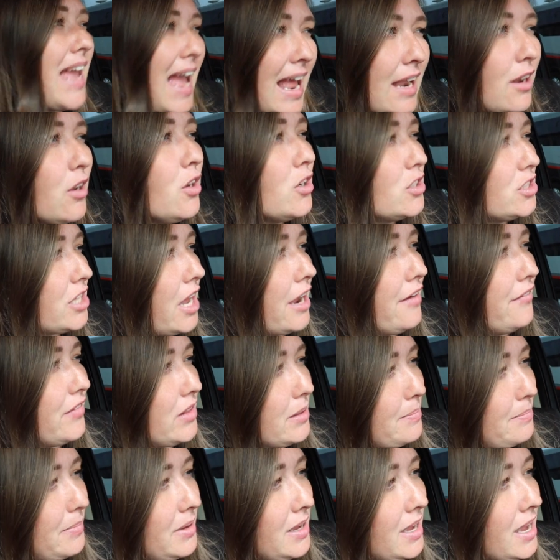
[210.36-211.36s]
Yeah, it looks
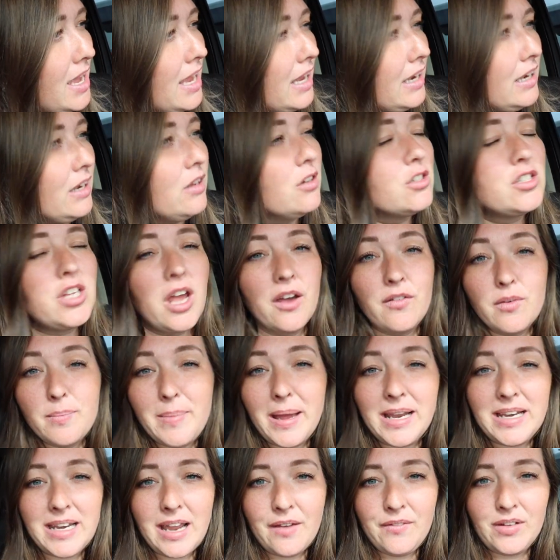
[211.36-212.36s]
over
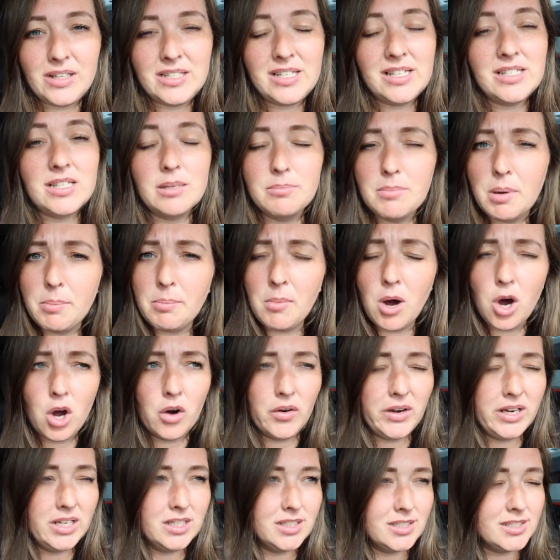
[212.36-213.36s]
Ben Nevis. It's a
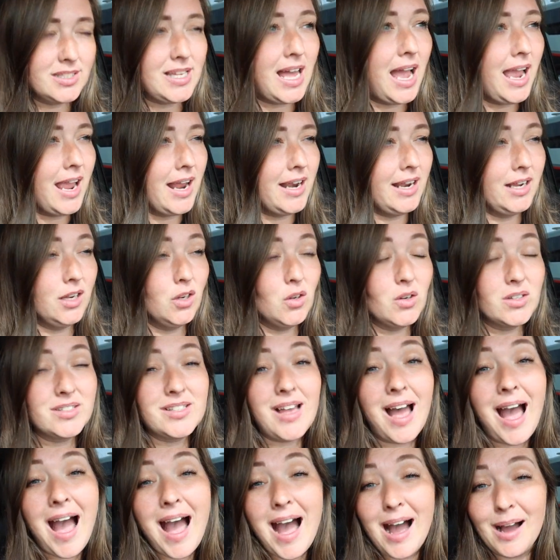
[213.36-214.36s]
memorial site and it
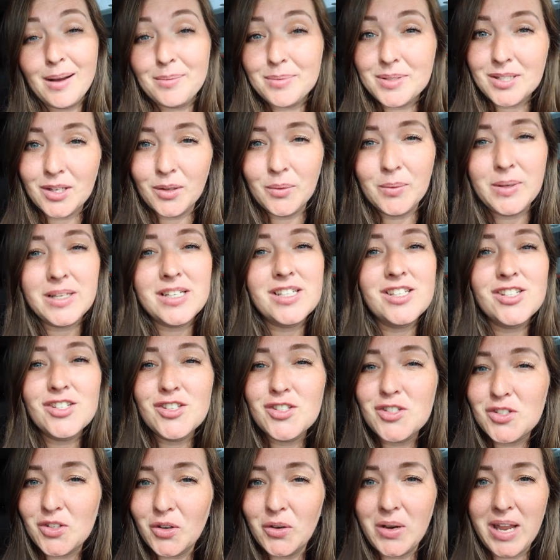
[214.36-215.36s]
looks absolutely
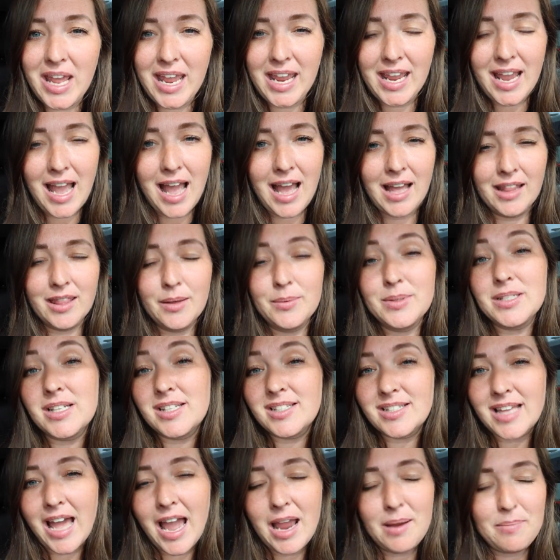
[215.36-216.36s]
stunning. And there was a
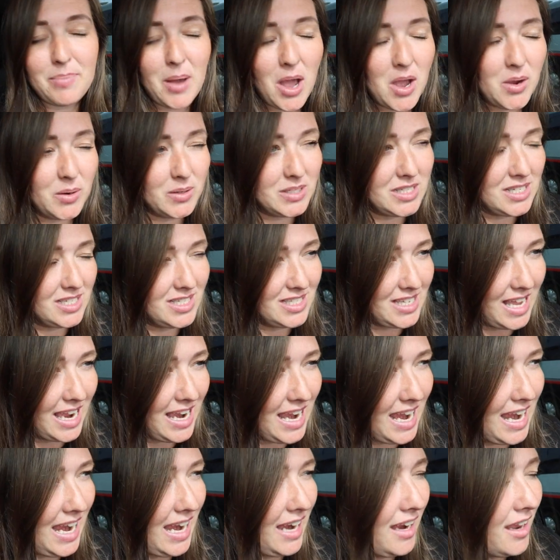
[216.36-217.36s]
signpost
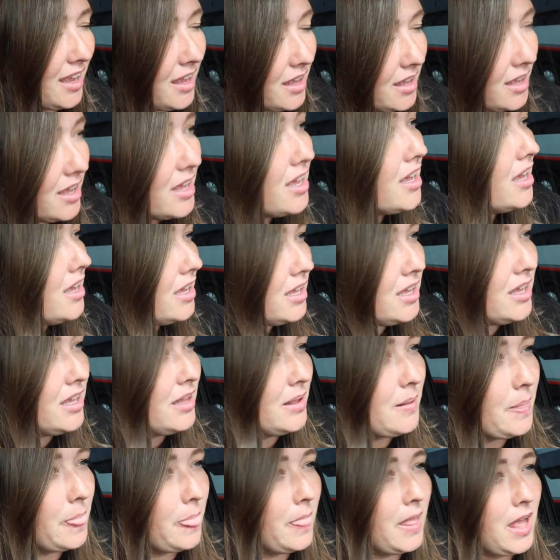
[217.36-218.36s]
saying
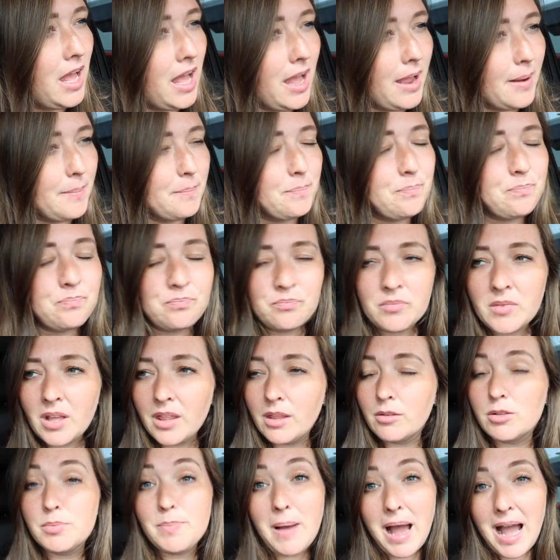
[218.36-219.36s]

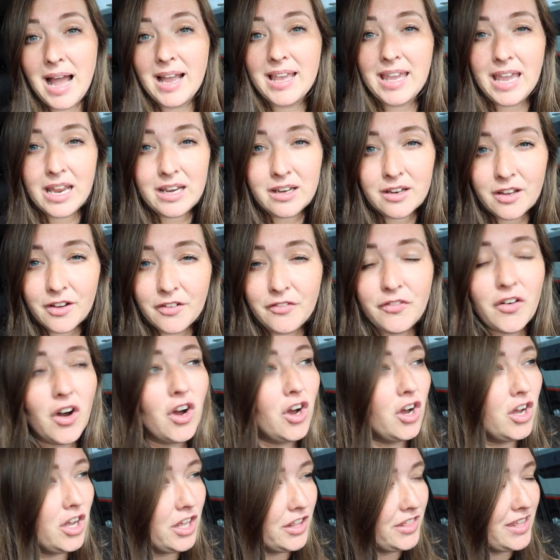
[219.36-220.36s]
there's parking
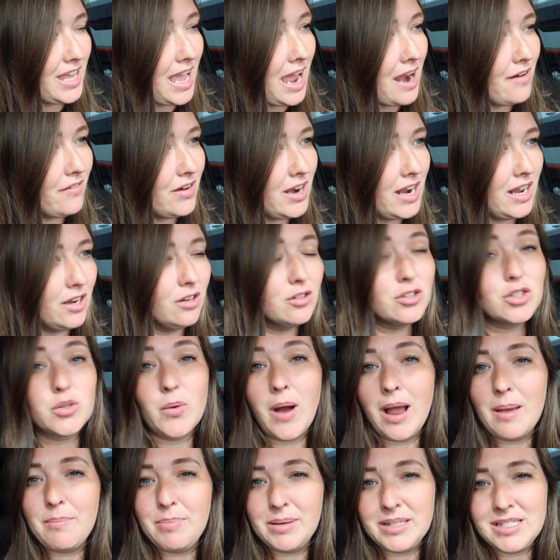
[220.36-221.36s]
for the area and it looks
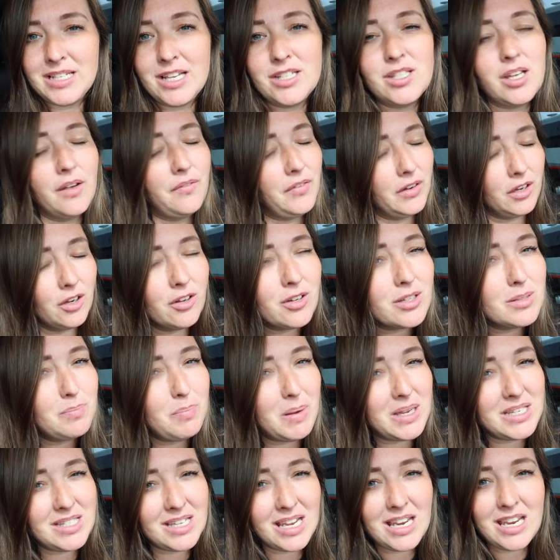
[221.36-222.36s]
quite busy. So if it looks
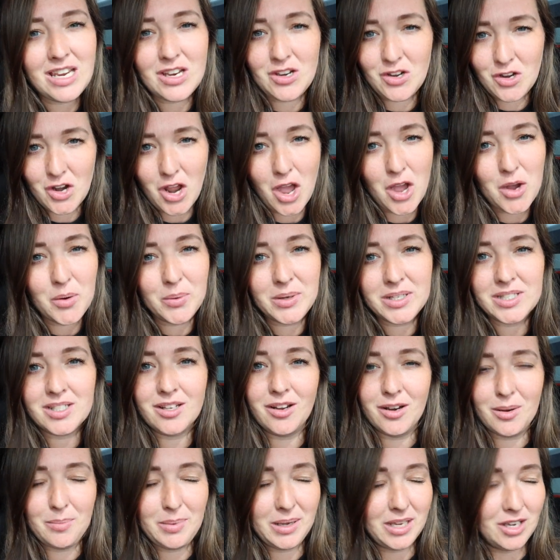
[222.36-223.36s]
busy, you know it's
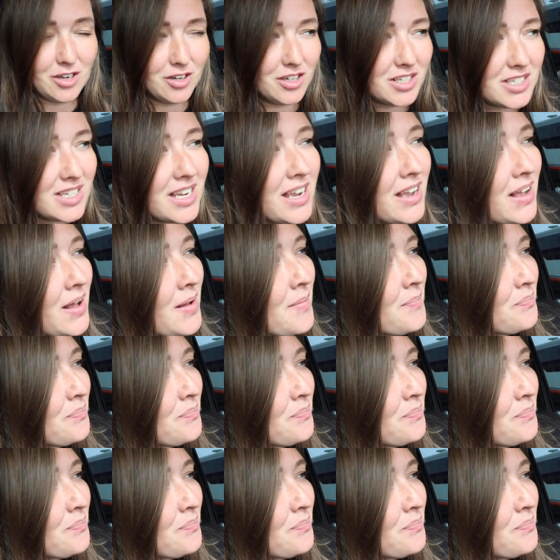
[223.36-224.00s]
gonna be good.